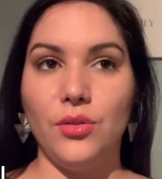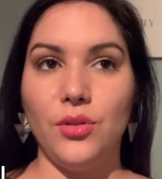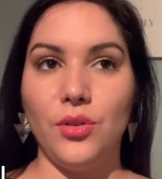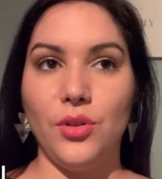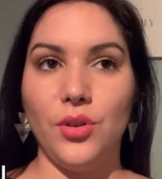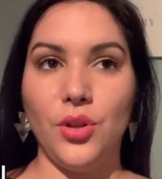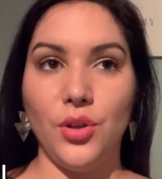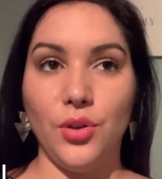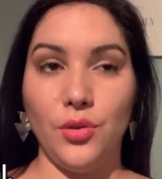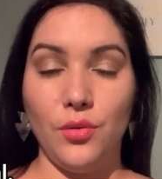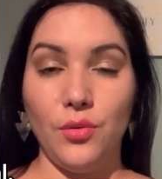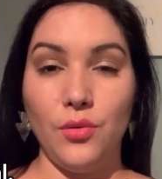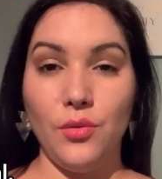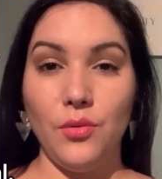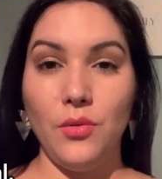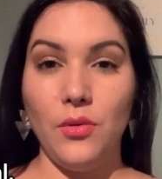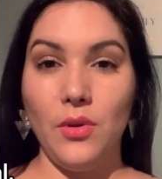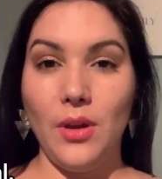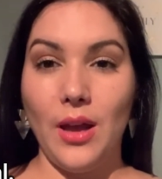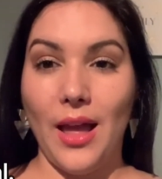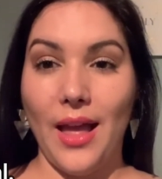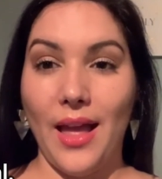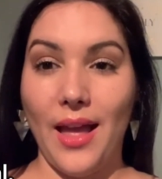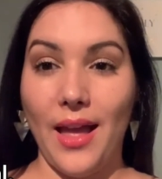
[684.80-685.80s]

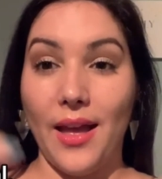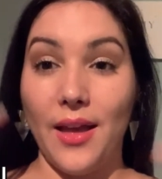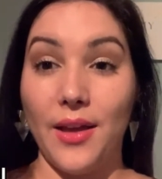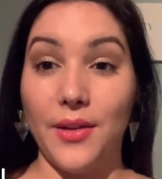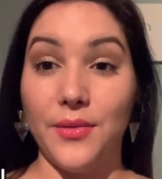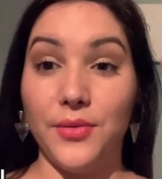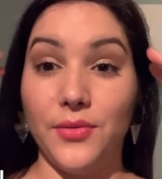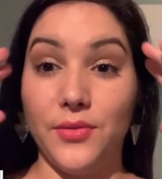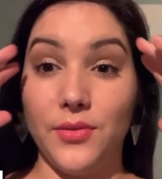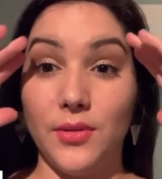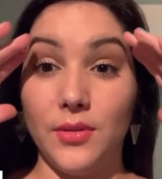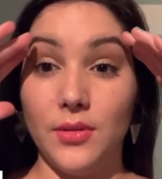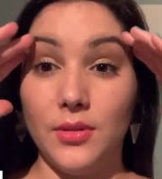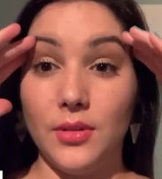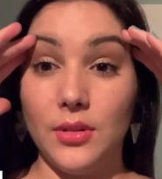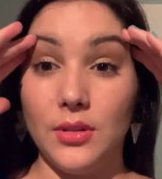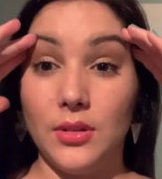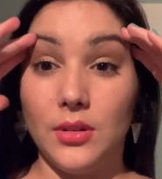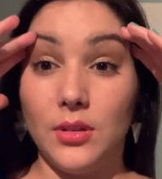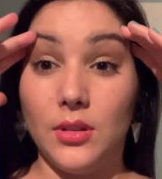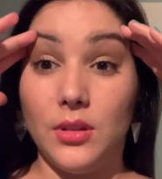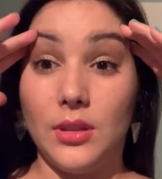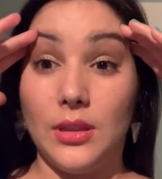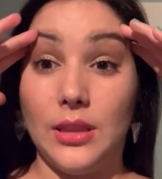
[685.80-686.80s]
you have
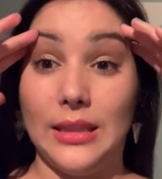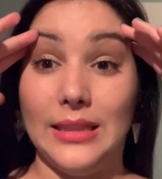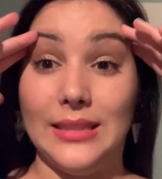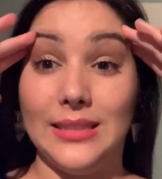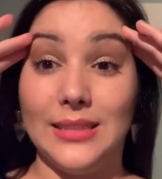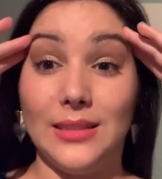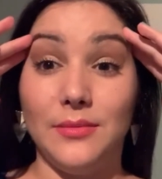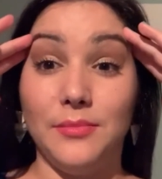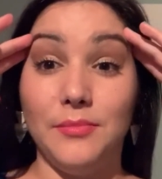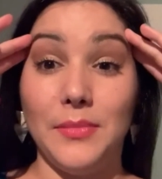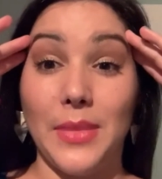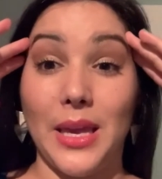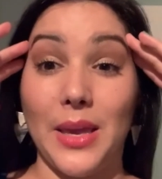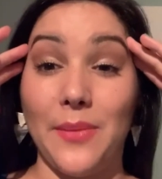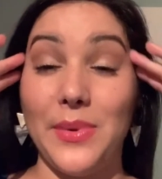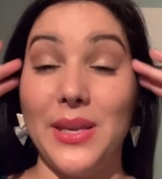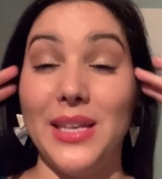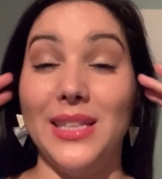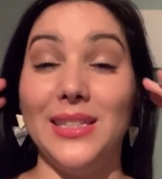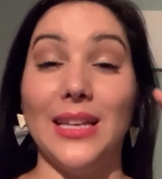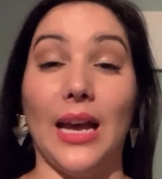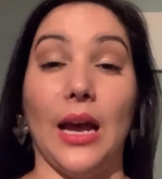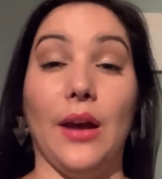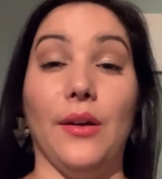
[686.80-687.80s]

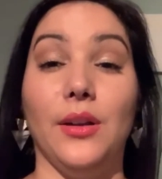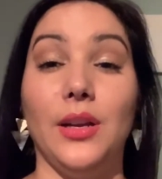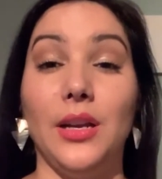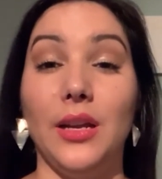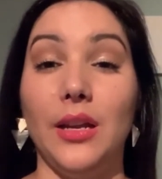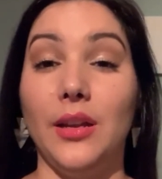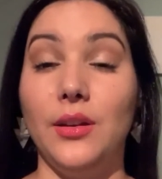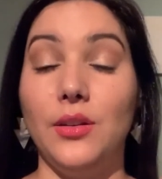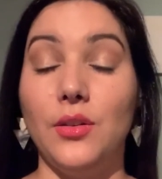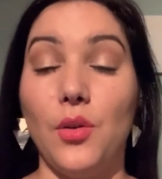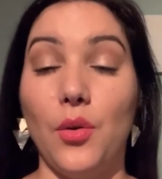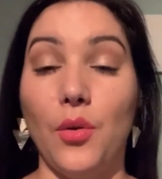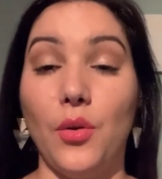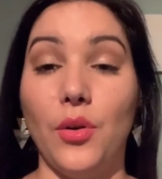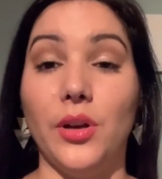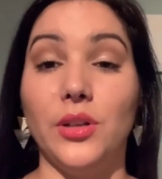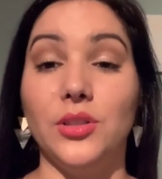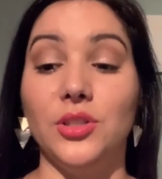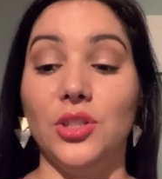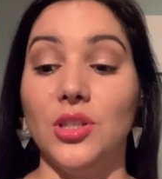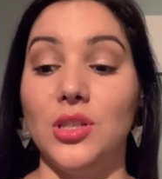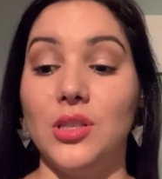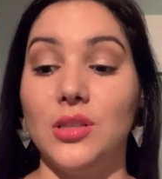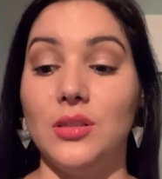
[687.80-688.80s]
maybe doubted
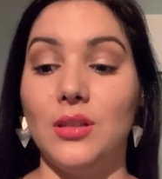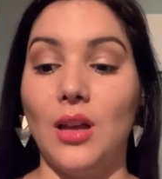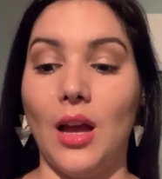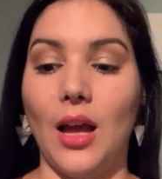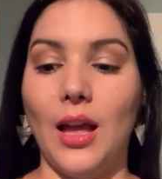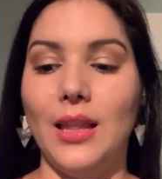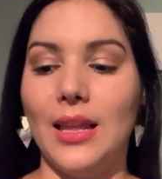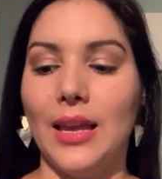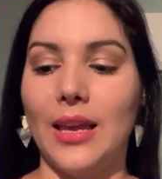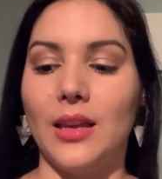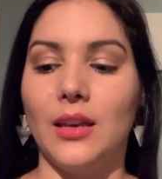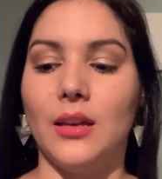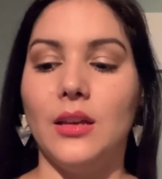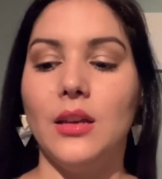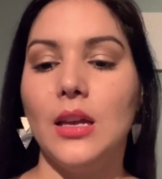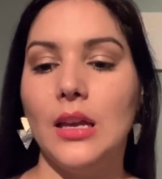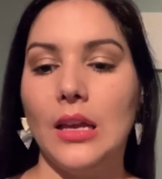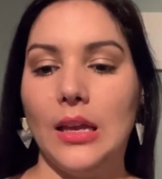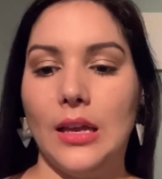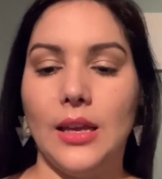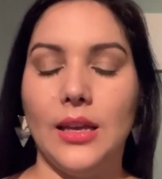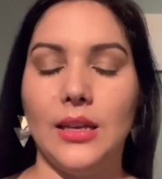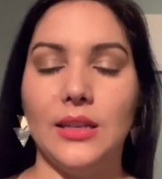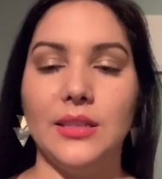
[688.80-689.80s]
or just thought like,
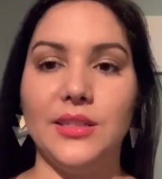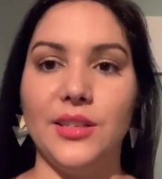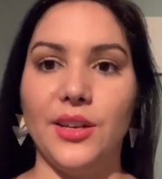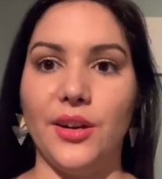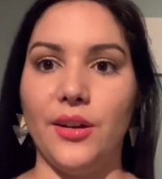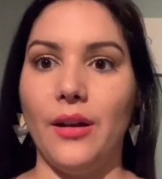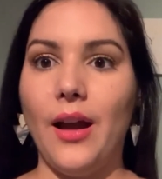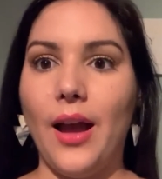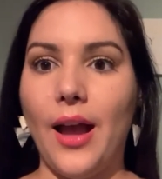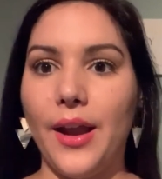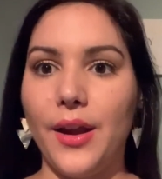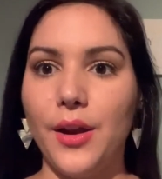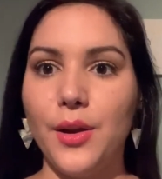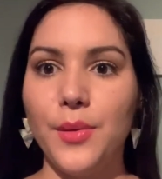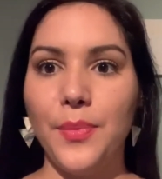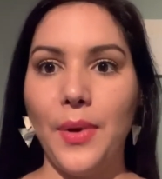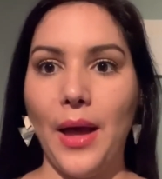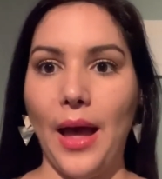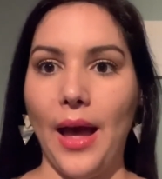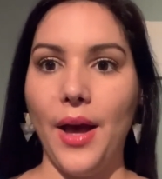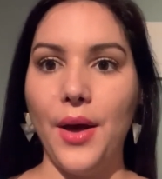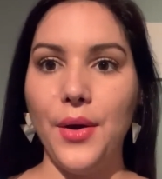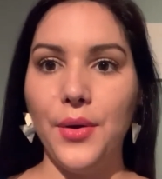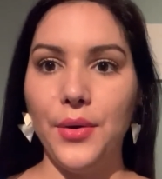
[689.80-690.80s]
is there a higher
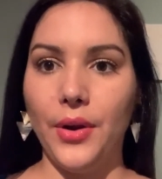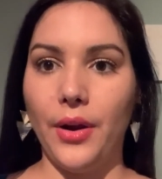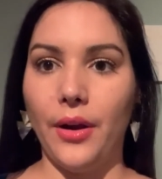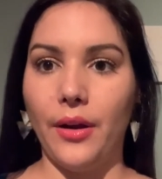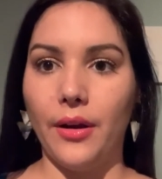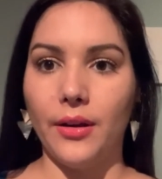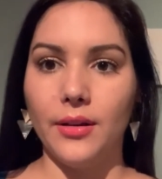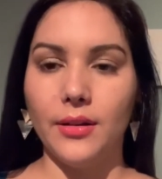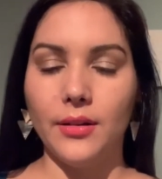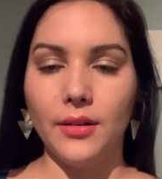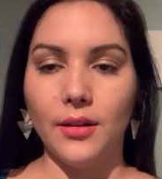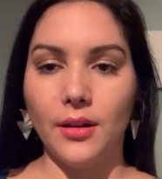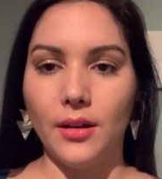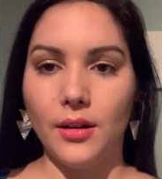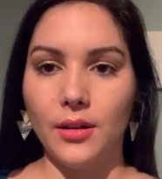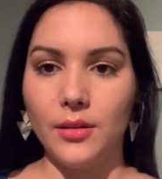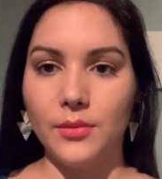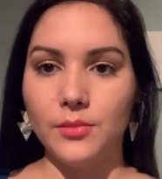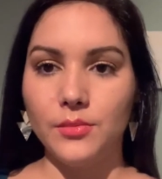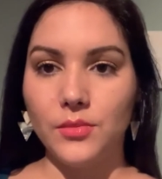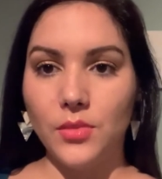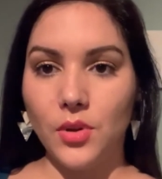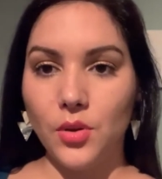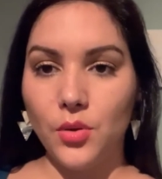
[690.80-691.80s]
power?
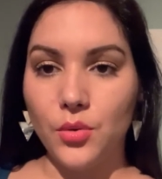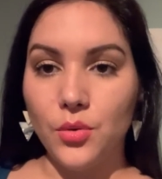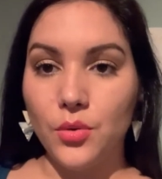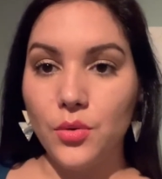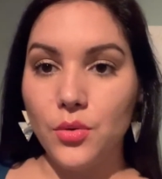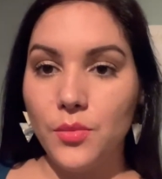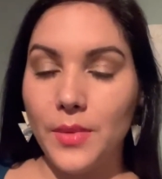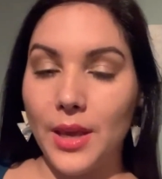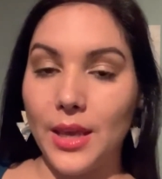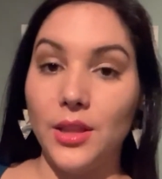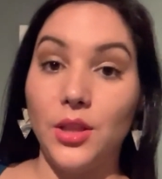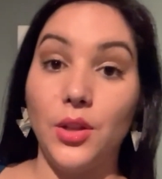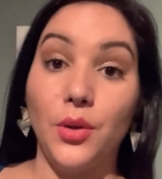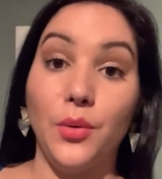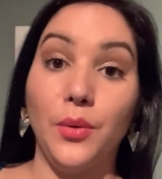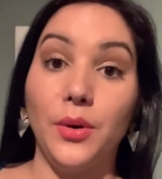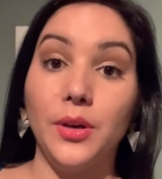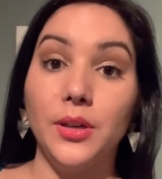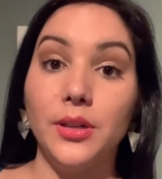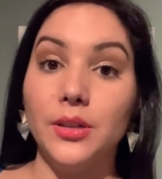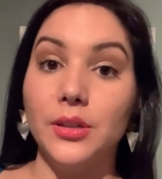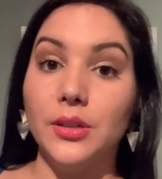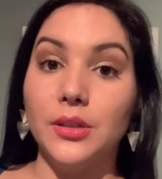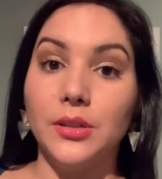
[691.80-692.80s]
Um, who made the
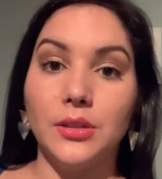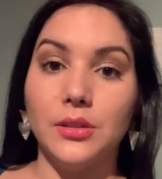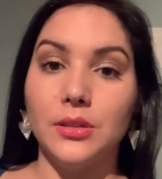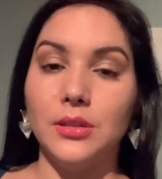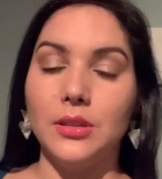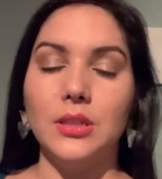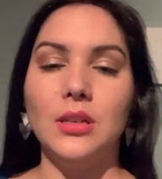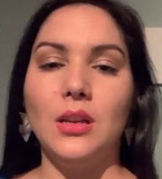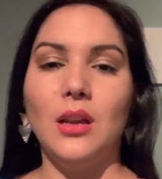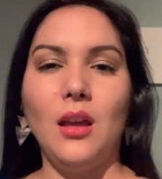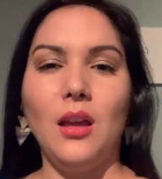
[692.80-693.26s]
world?